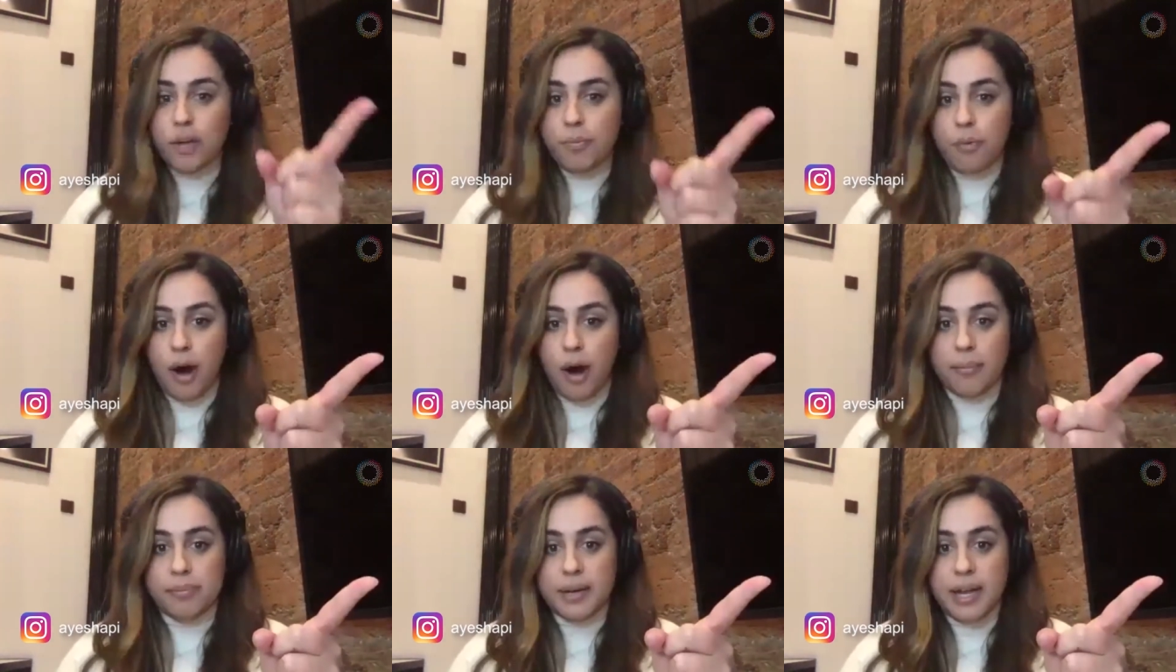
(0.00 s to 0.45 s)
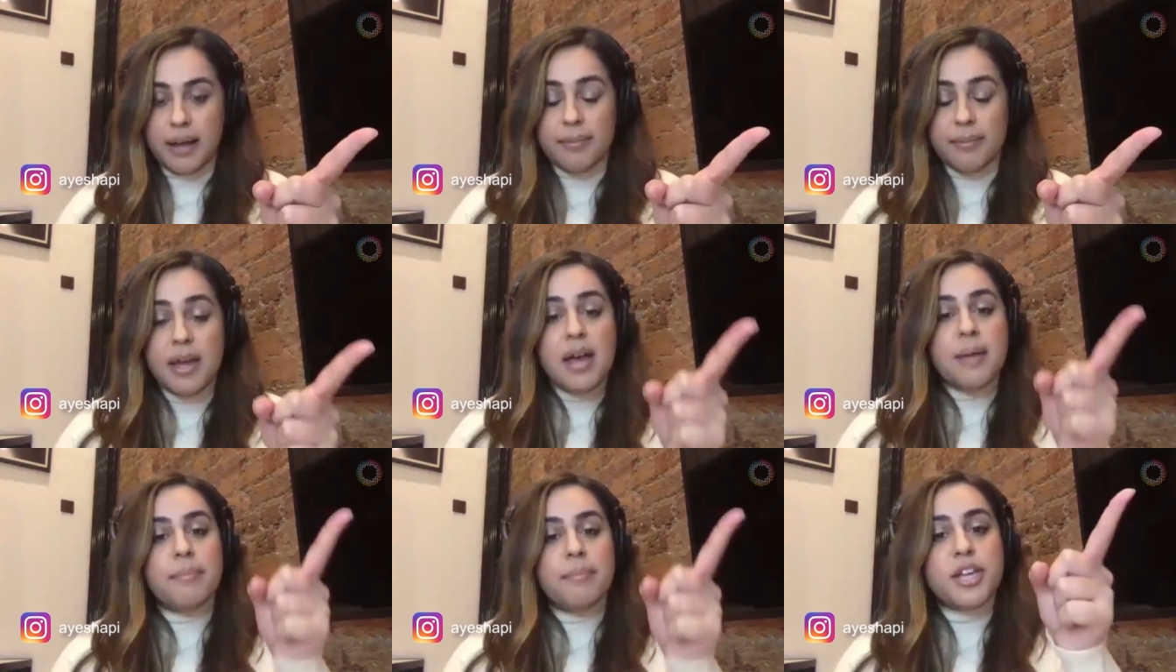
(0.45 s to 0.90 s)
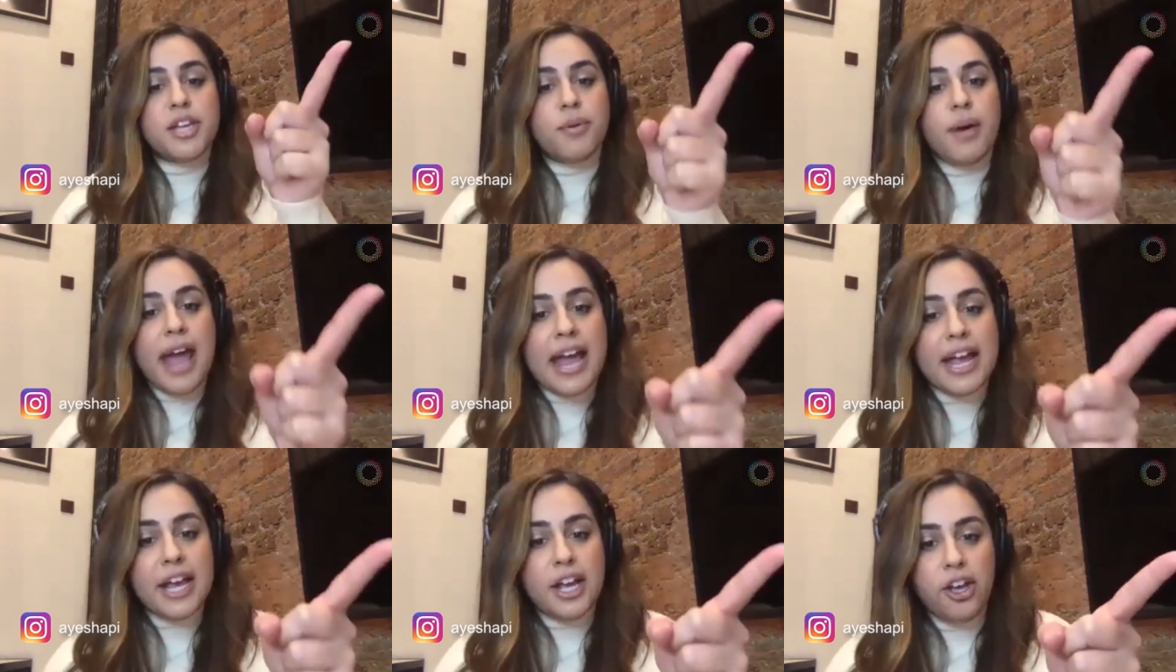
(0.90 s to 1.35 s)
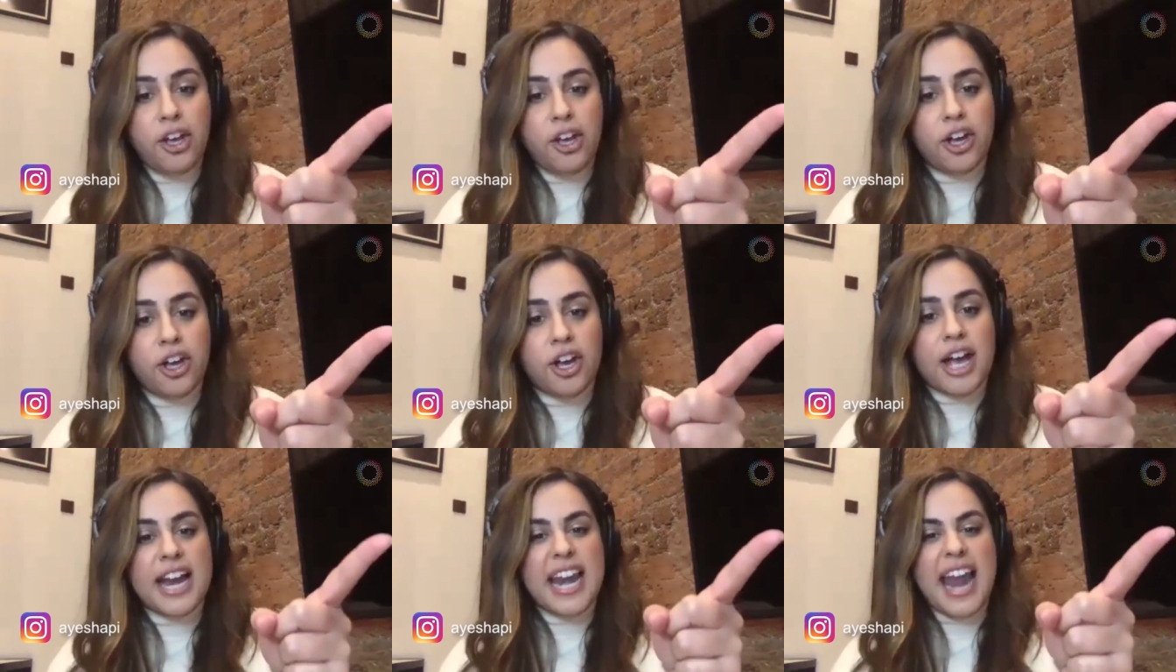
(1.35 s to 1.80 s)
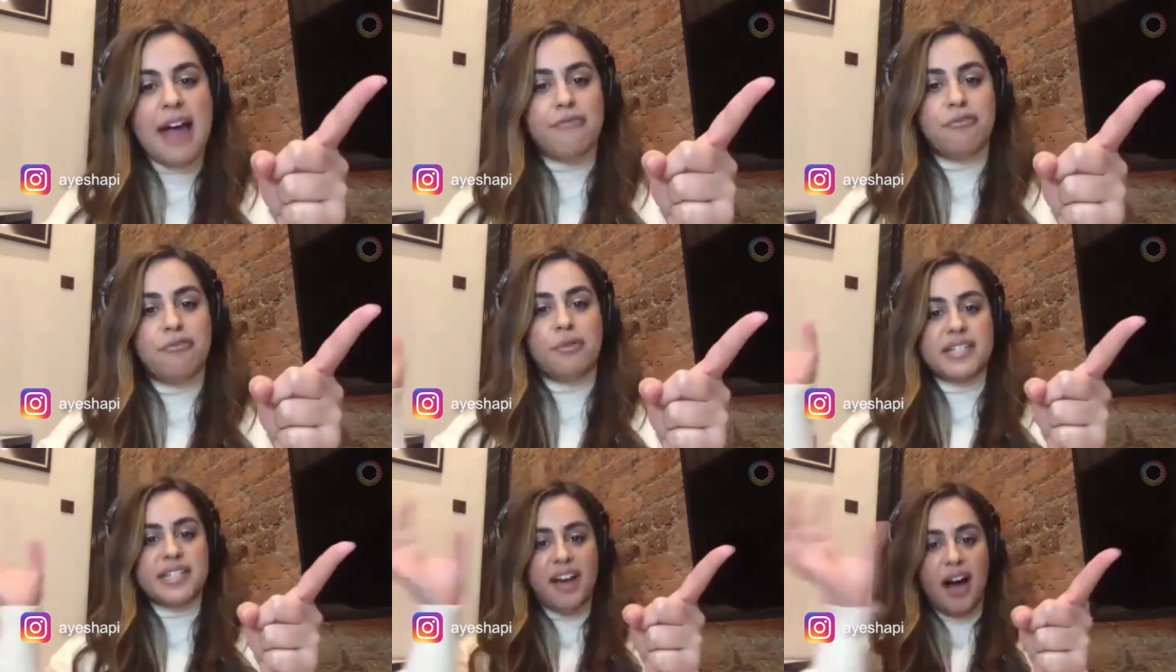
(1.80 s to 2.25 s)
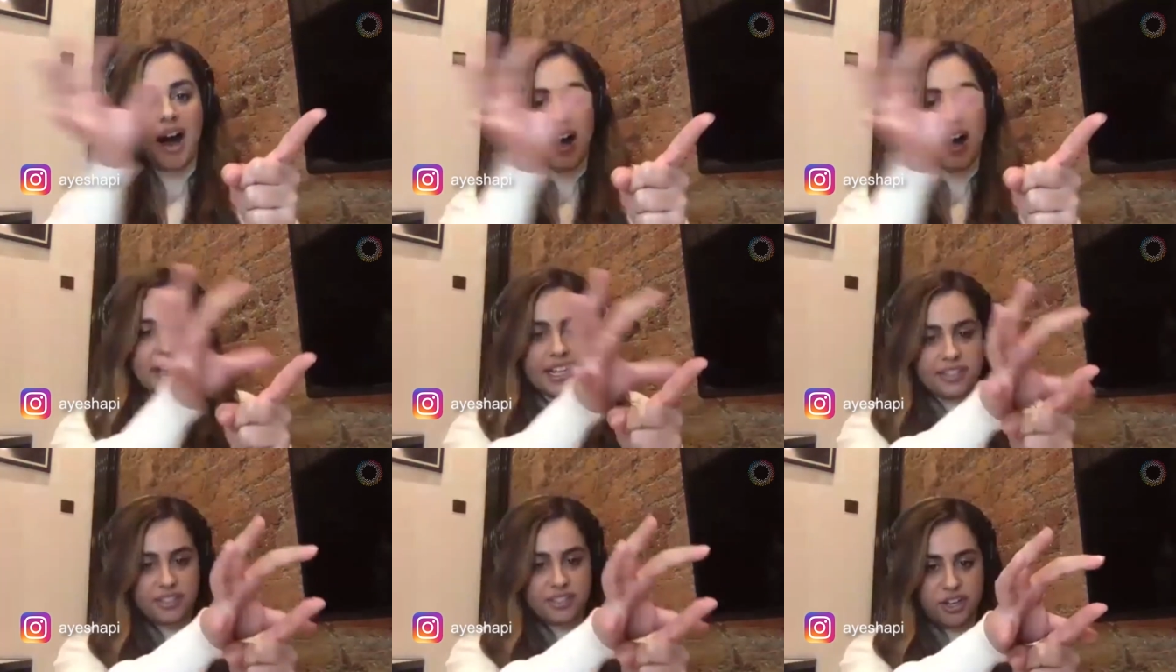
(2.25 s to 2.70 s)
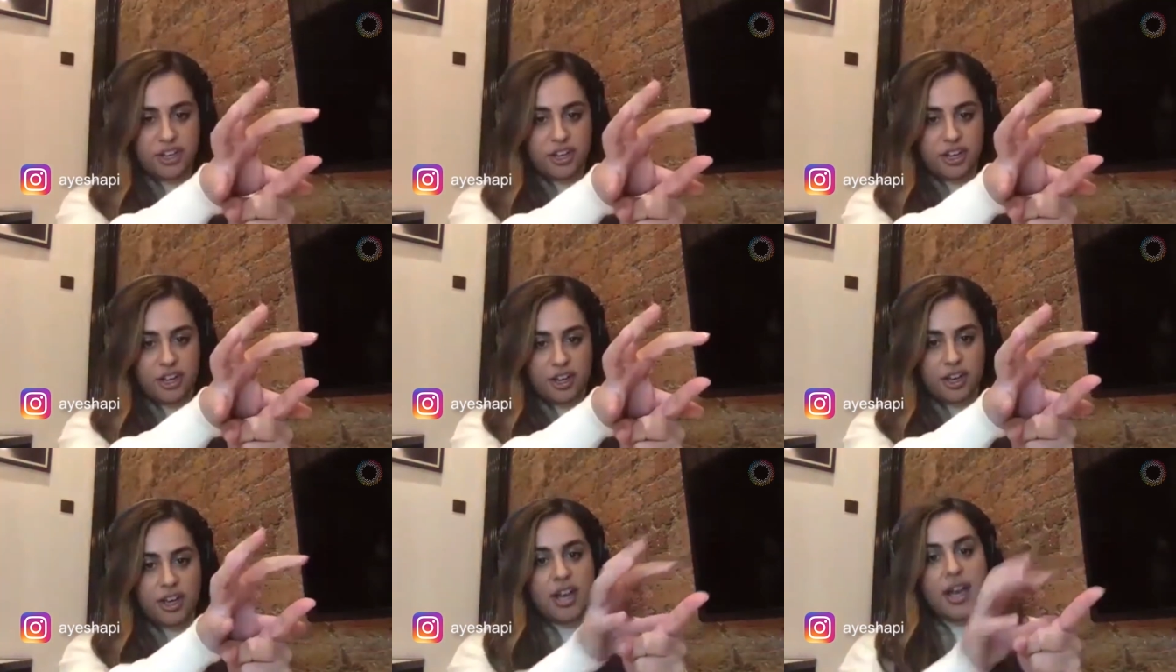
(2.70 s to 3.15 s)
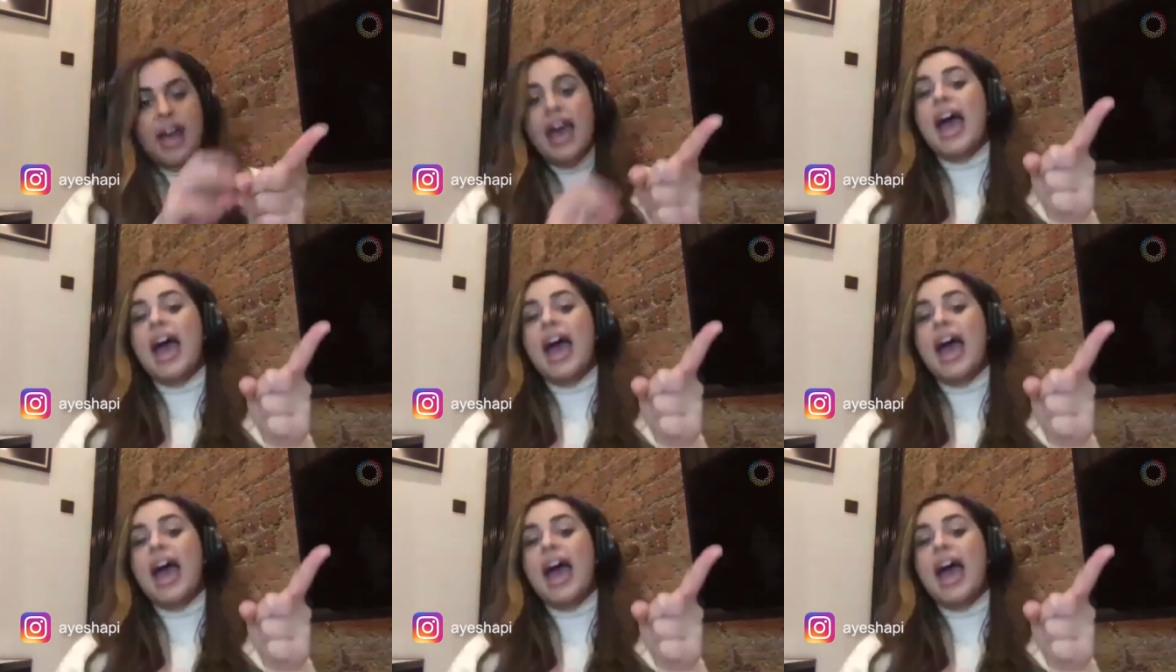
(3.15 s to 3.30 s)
problem, but you hate her and everyone targets her.